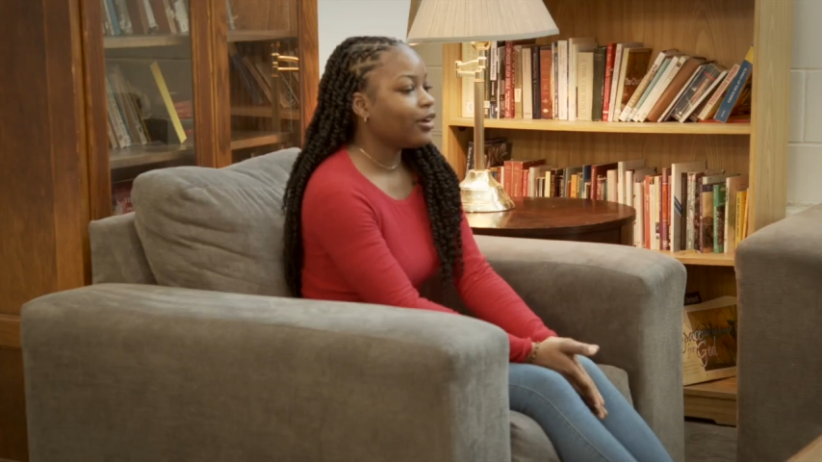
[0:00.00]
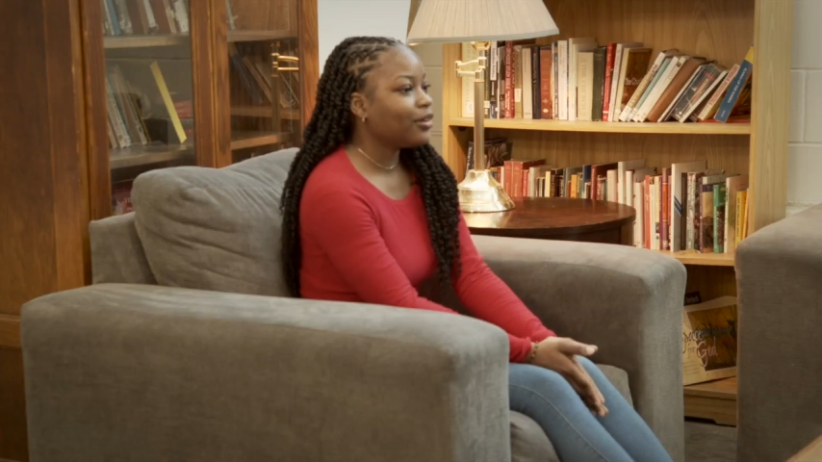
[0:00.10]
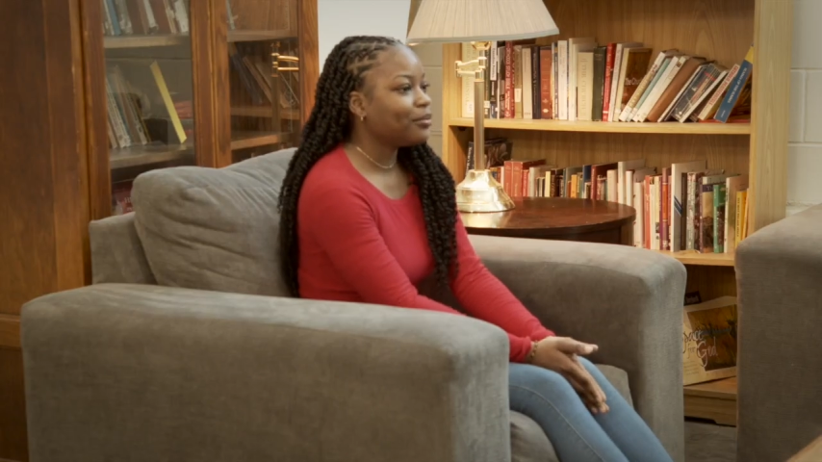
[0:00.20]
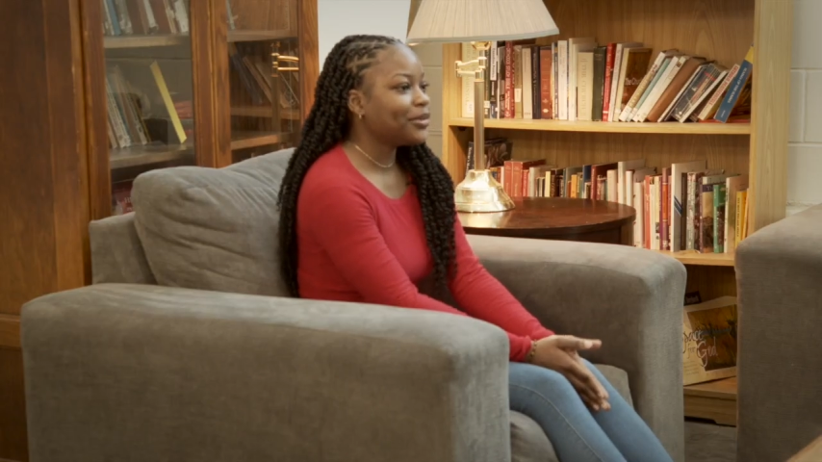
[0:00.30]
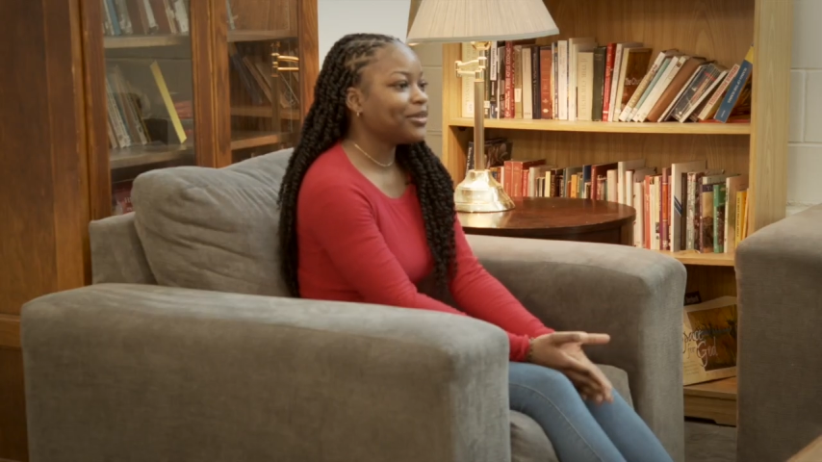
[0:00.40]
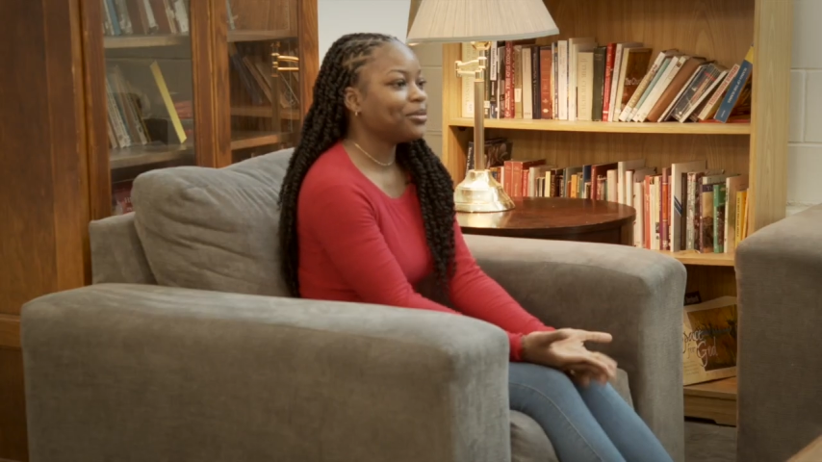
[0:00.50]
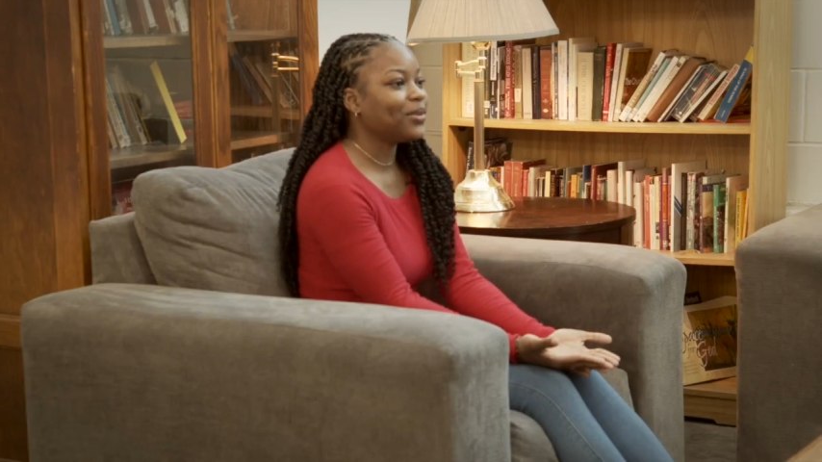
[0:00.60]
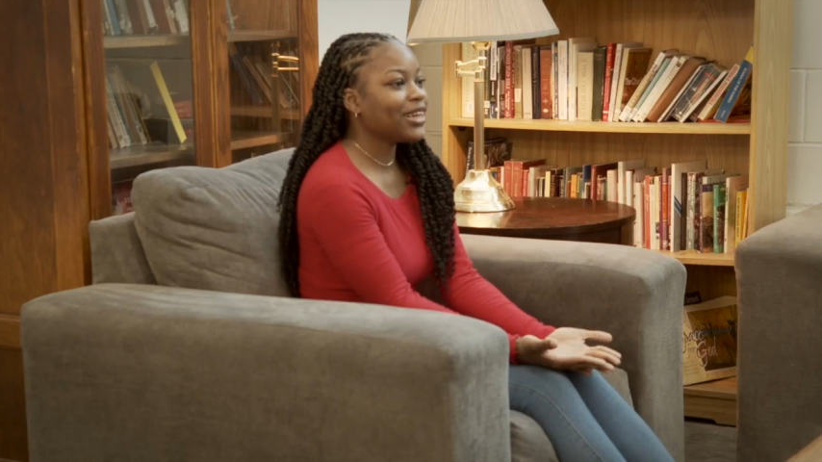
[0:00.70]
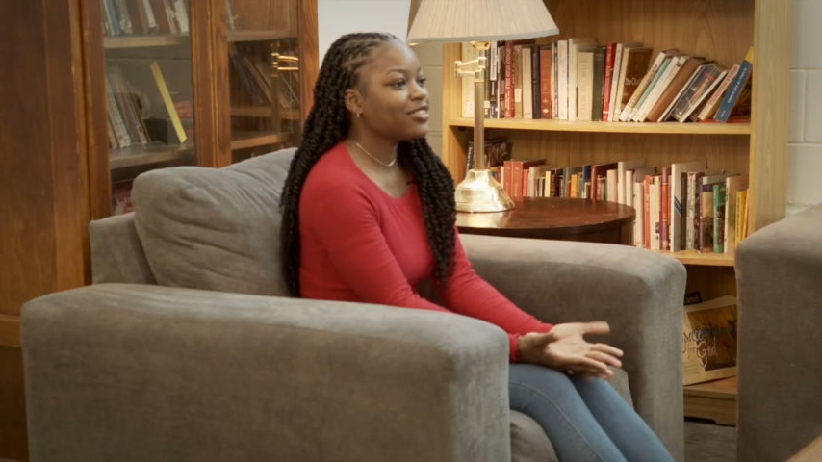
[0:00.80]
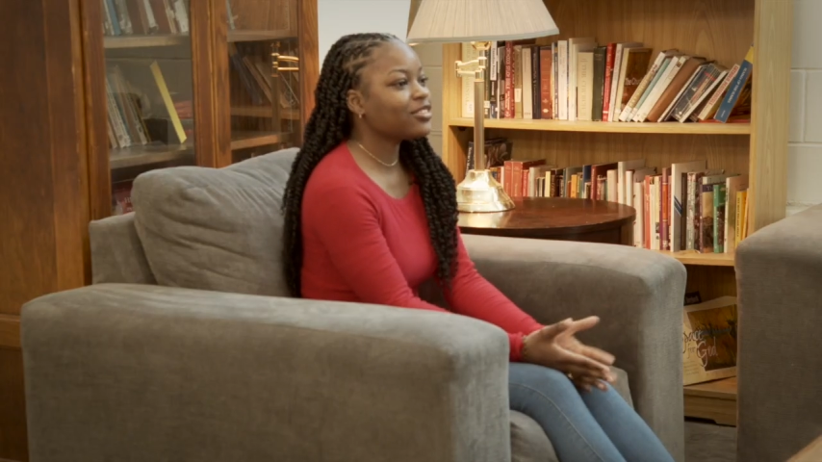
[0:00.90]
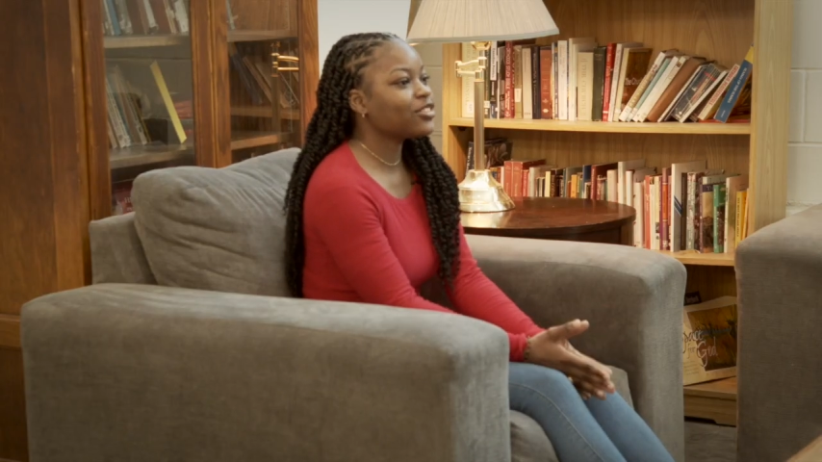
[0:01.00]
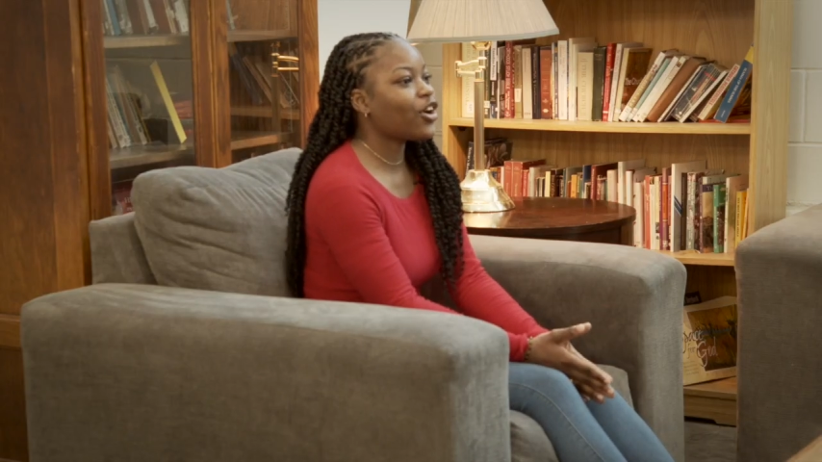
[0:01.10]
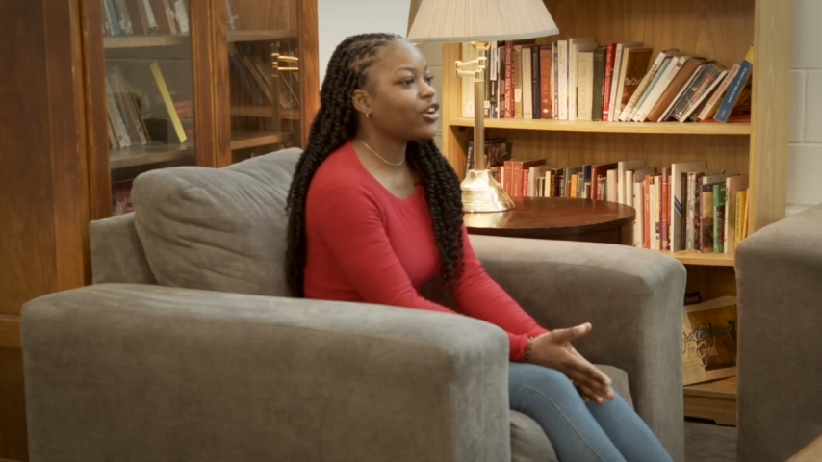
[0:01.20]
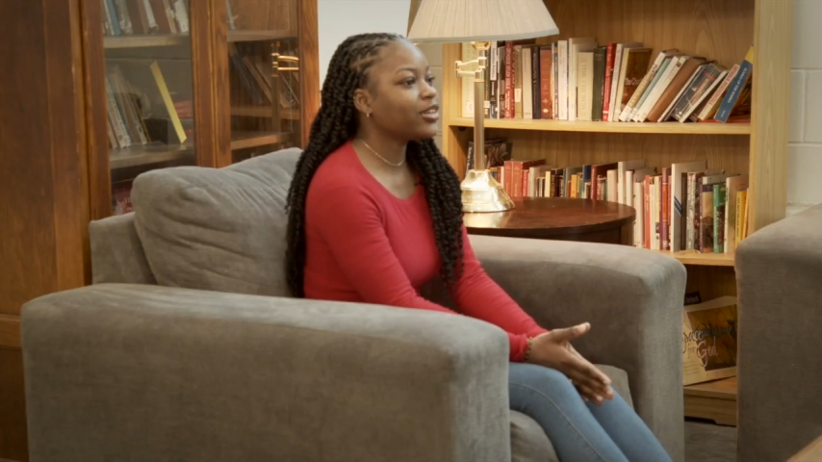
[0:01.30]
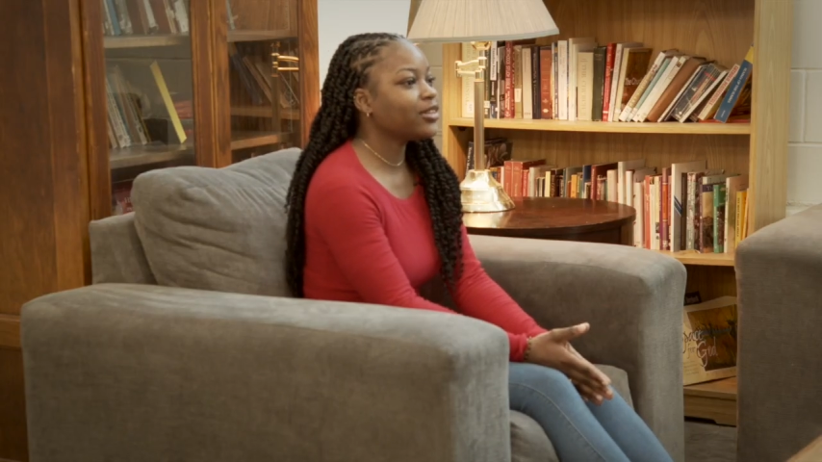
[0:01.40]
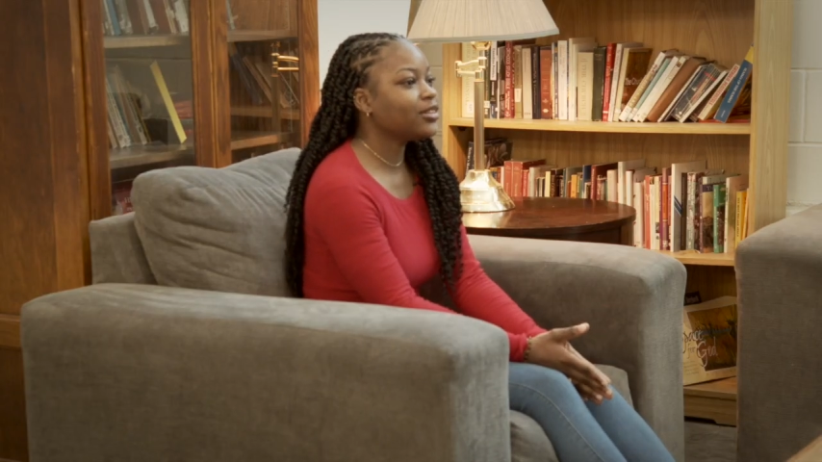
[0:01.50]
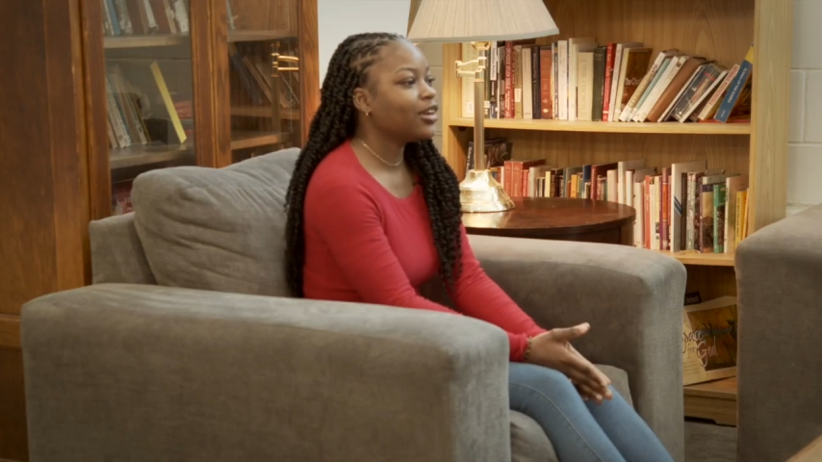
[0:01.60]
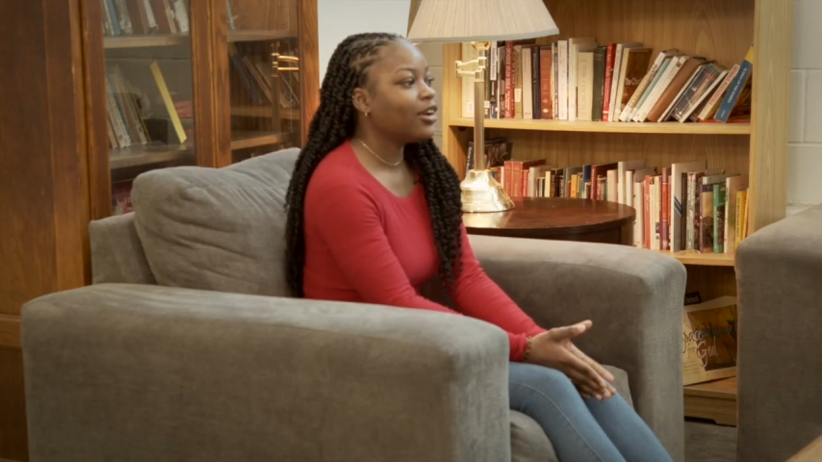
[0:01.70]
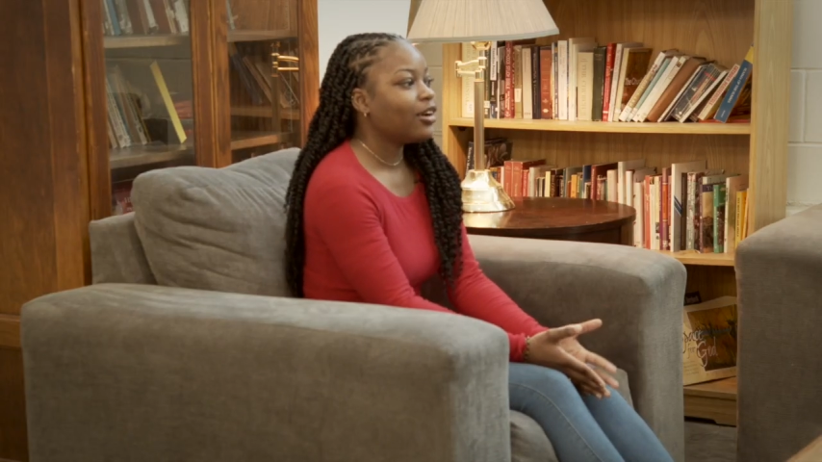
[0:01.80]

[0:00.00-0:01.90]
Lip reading: When I started